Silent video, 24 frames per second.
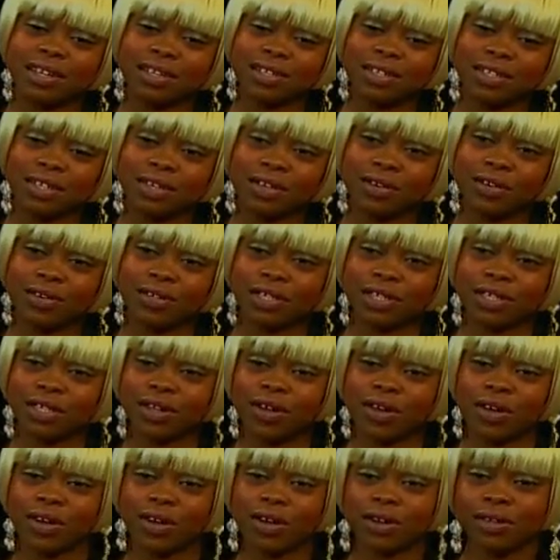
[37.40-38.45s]
It's your girl
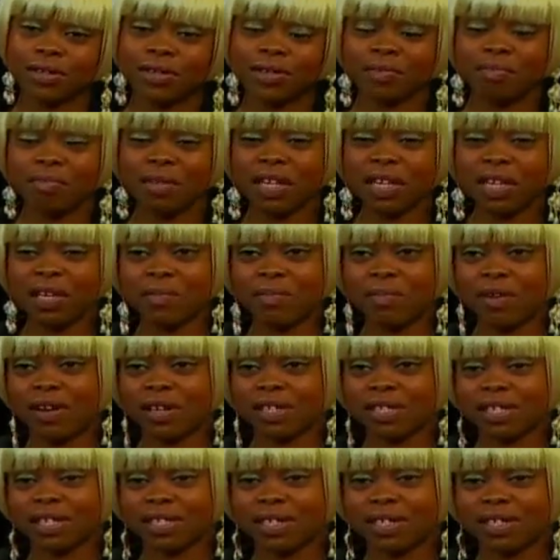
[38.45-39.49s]
Star, Media
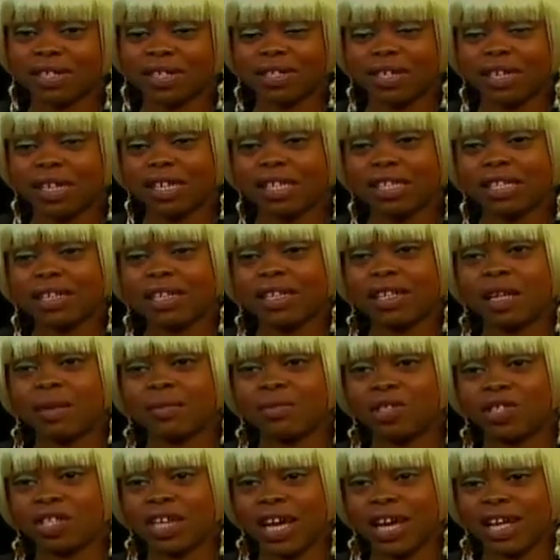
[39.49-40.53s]
Monster. It's
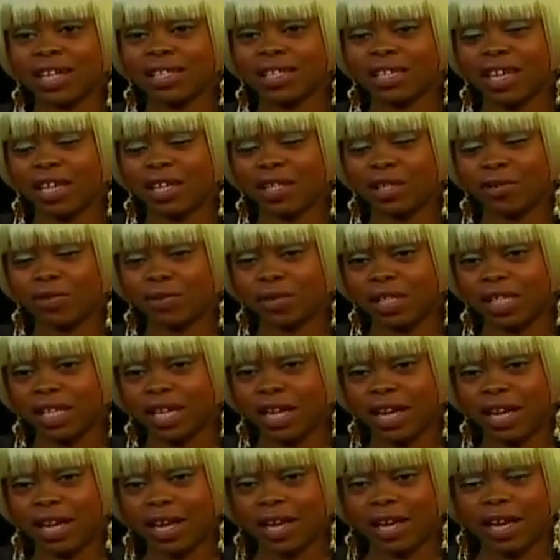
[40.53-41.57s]
Club Chatz. How you doing
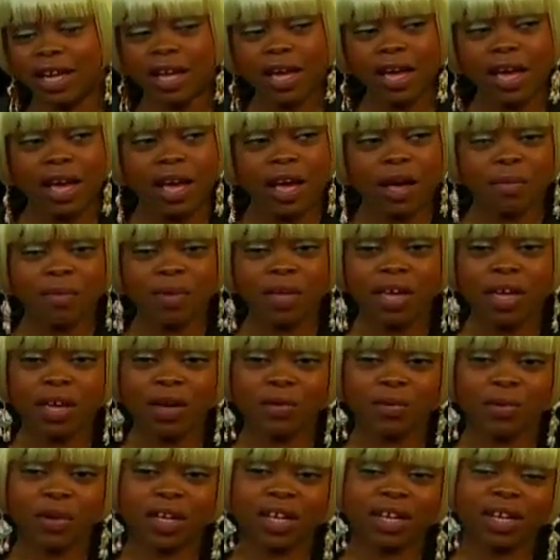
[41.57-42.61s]
today? I'm here
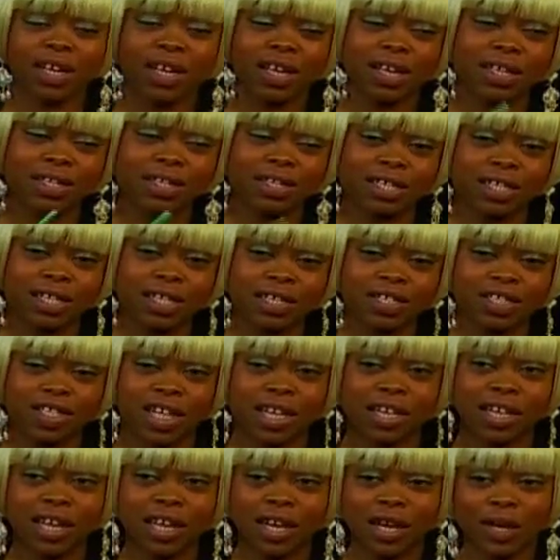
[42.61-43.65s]
with
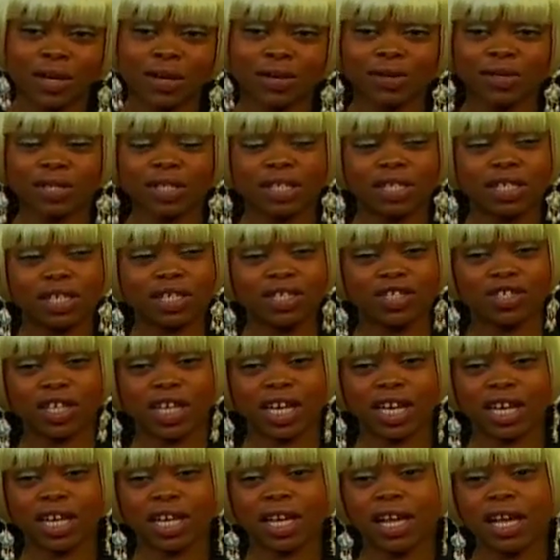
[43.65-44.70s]
DJ Nels,
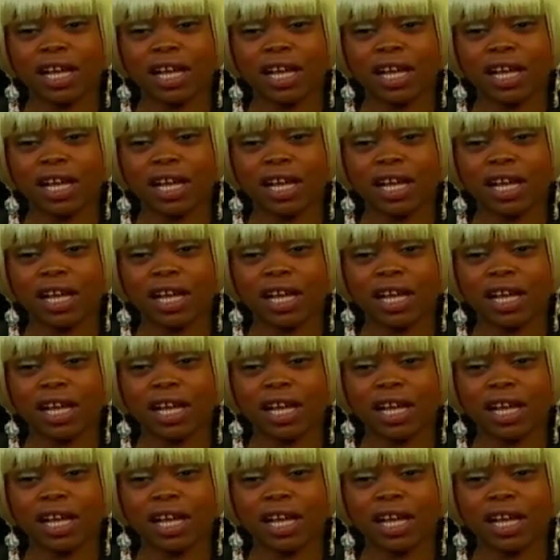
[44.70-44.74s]
DJ